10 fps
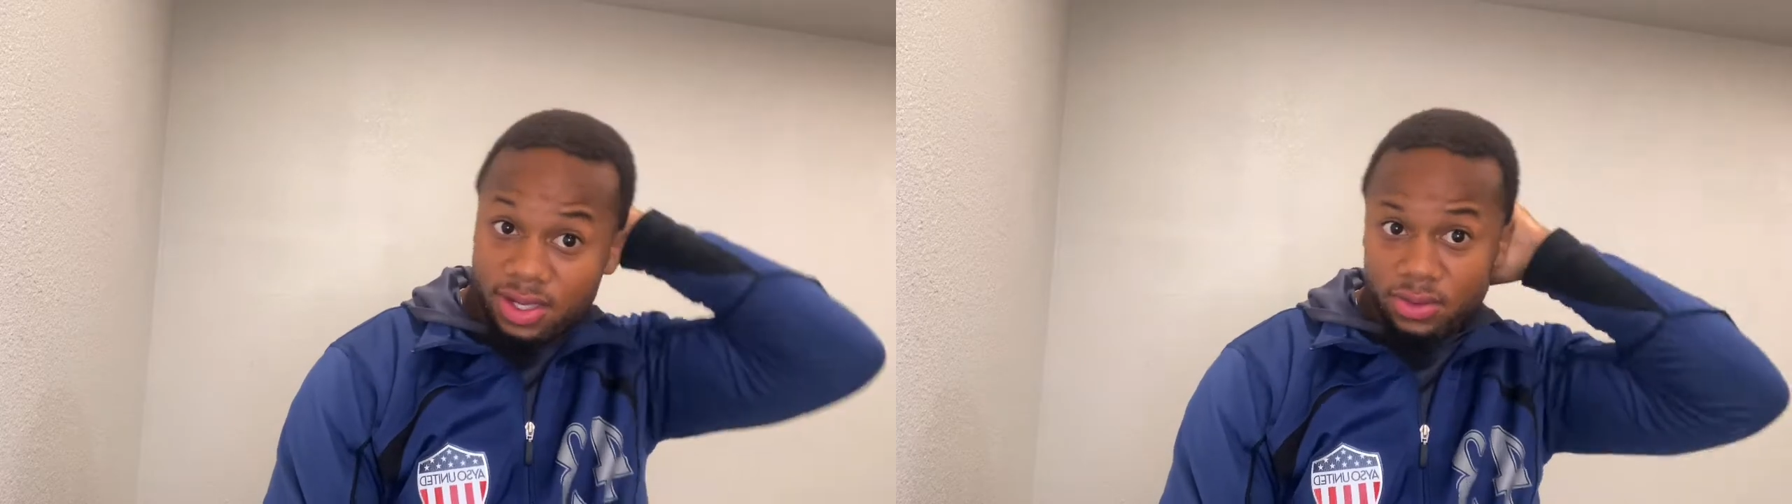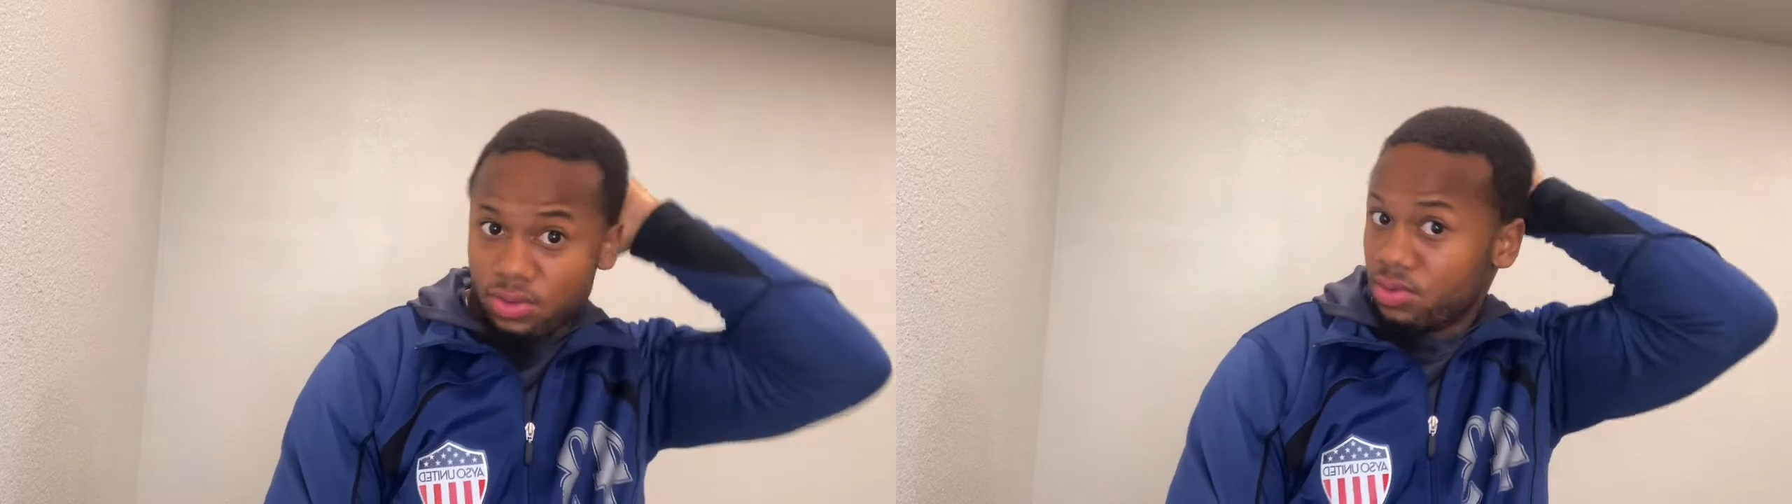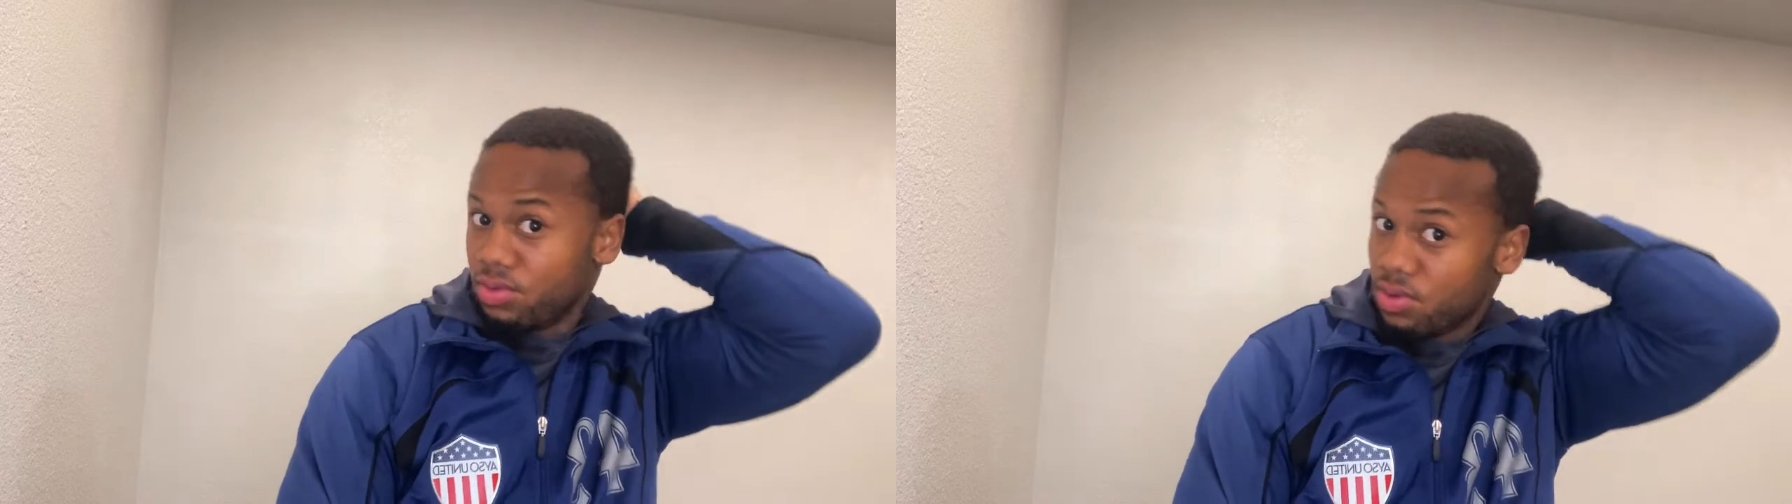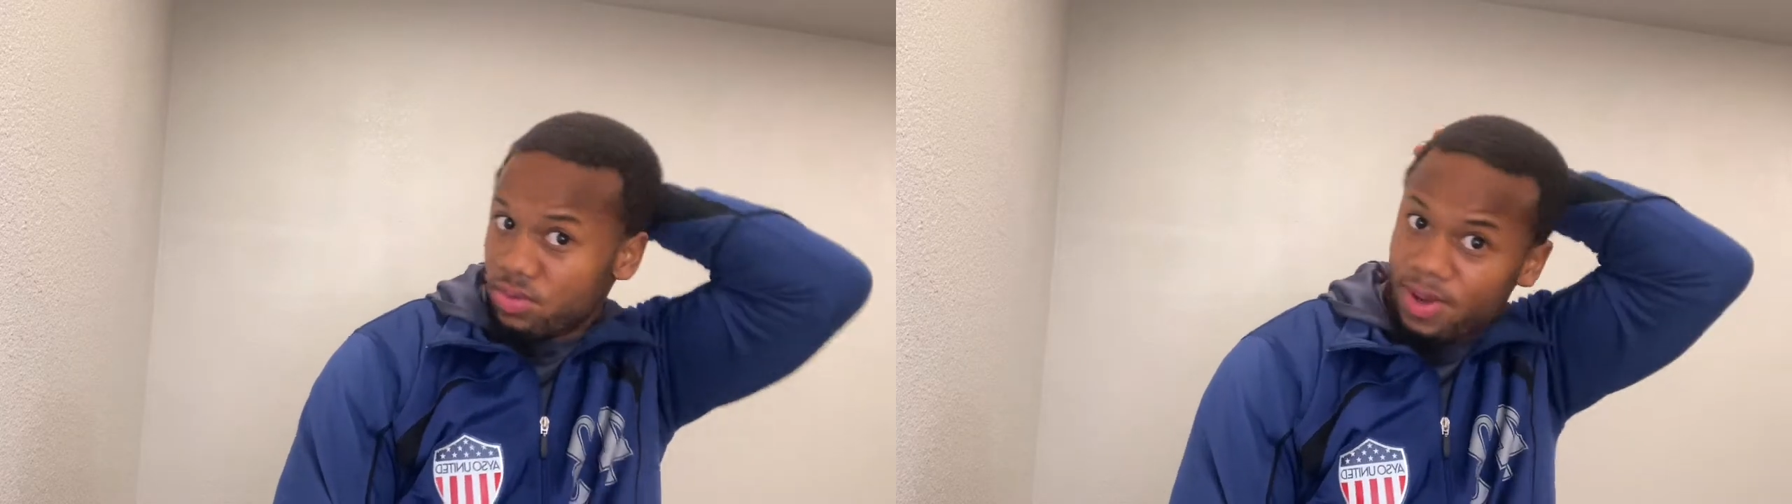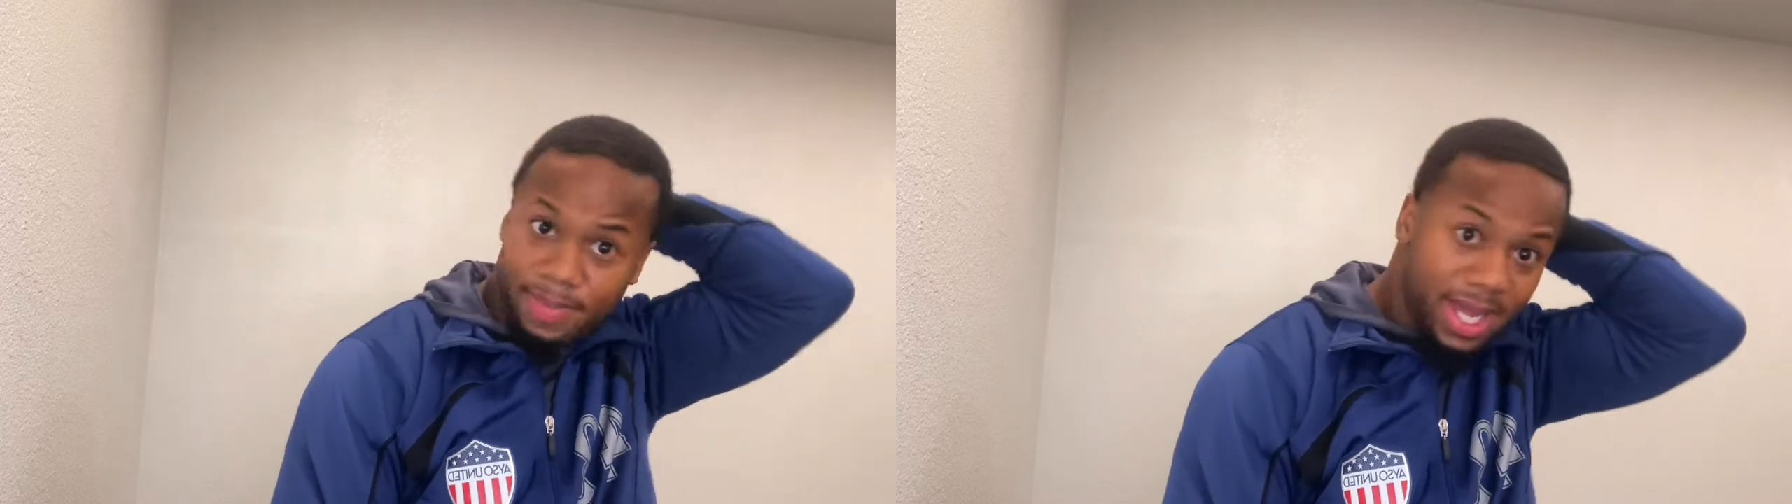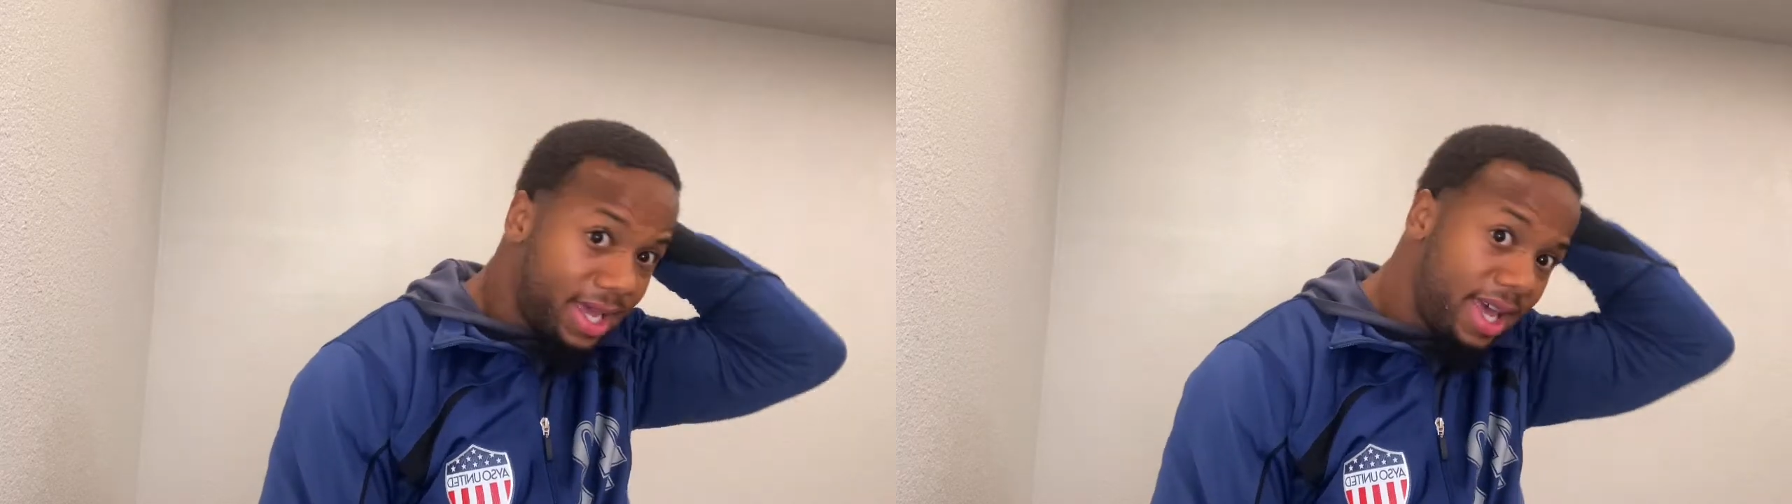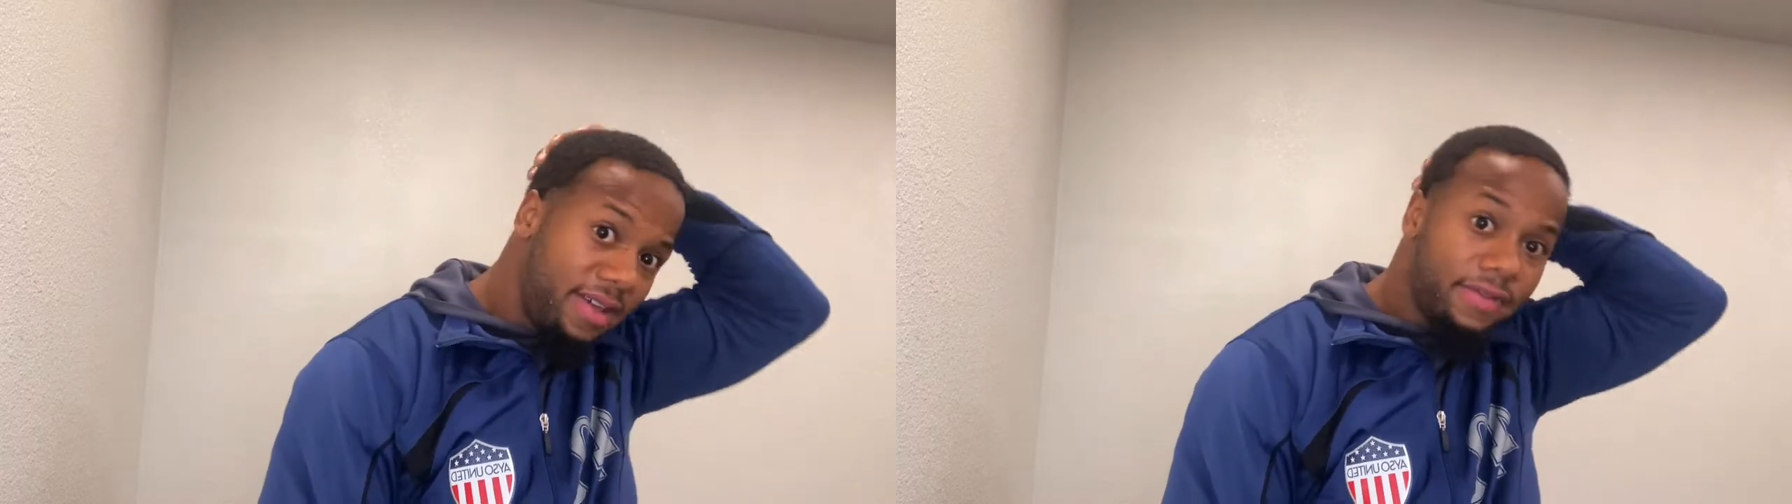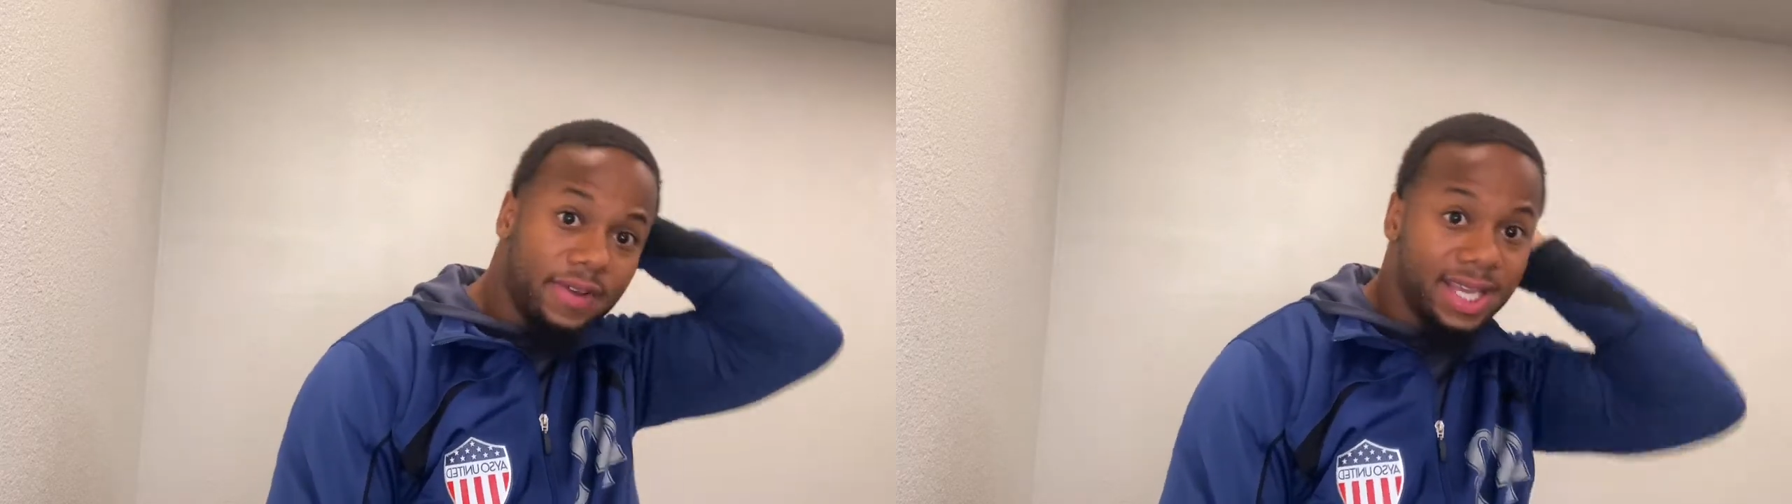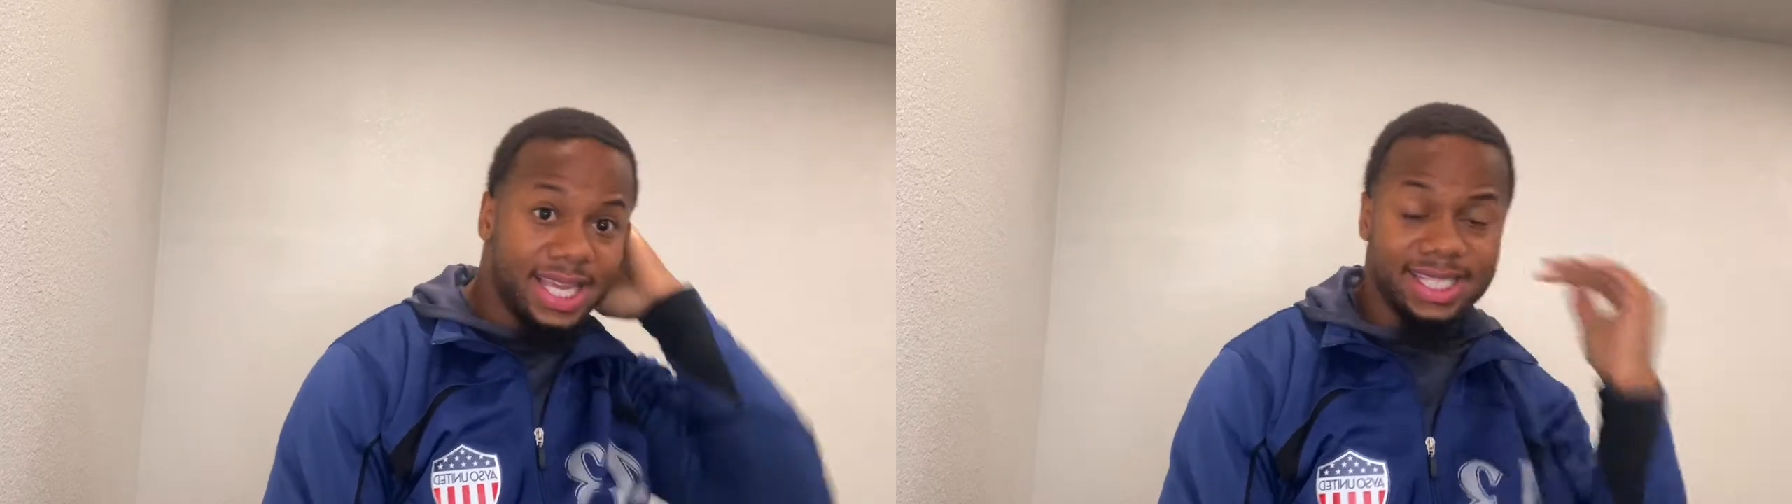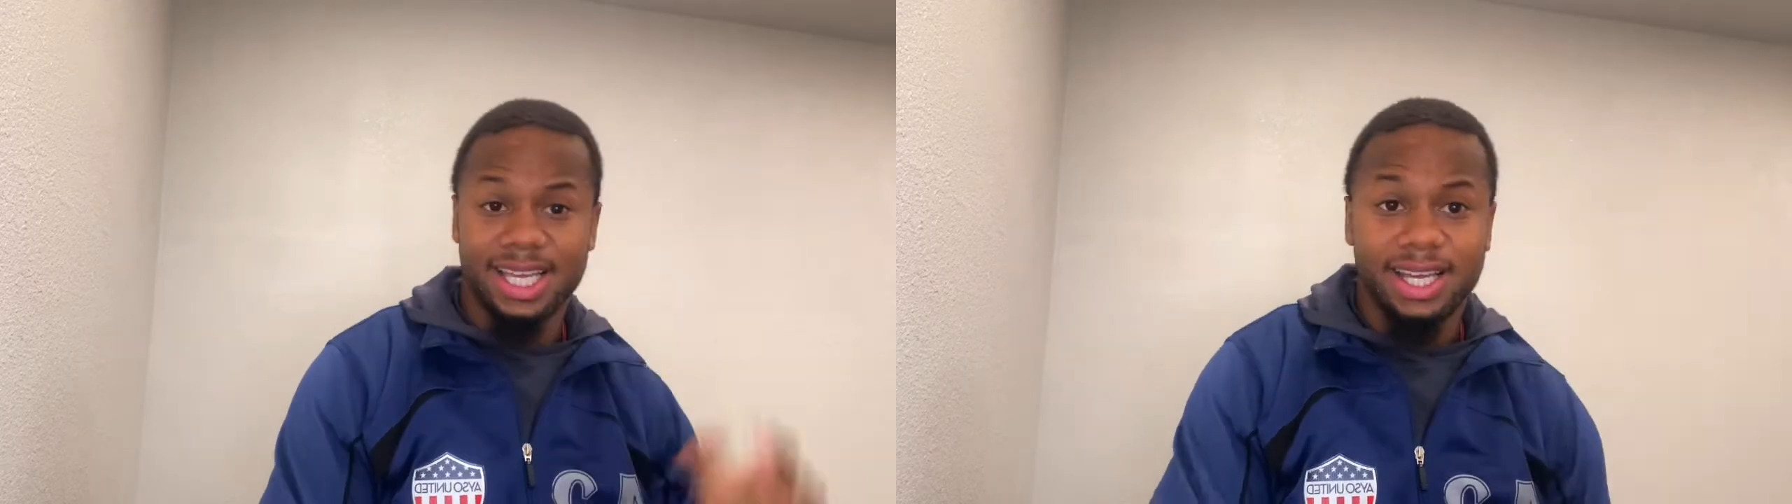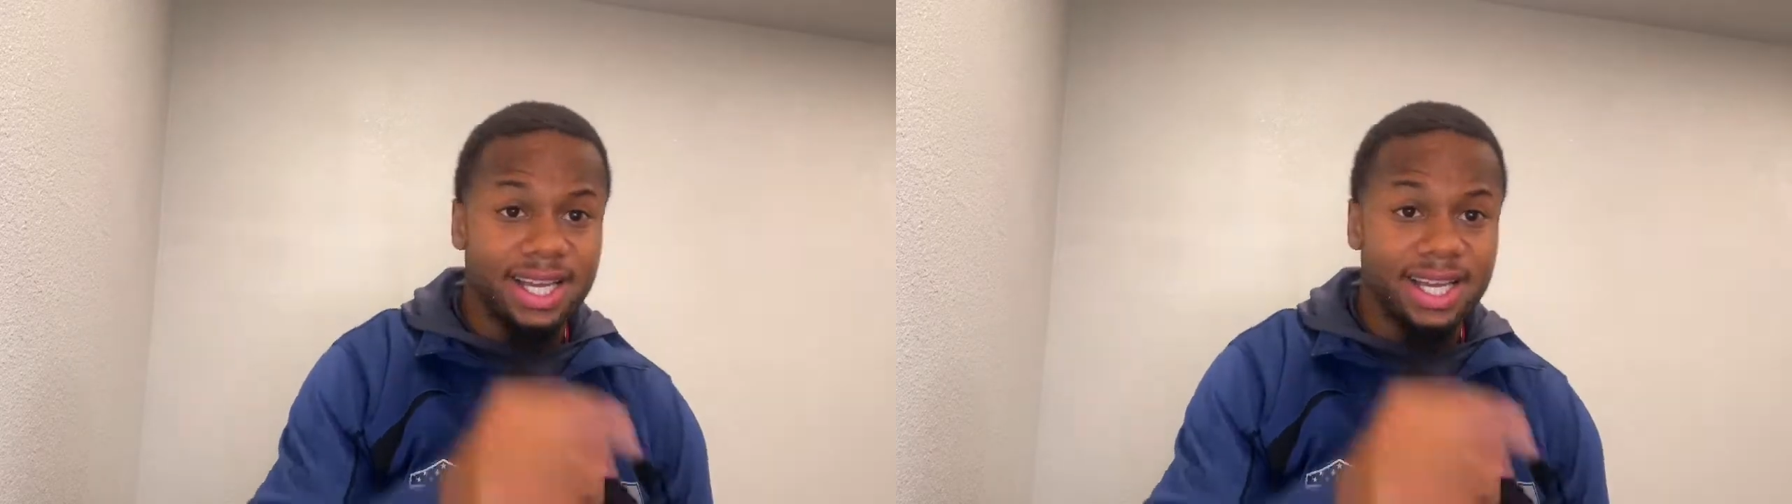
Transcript: Ooh, why my head feel like that?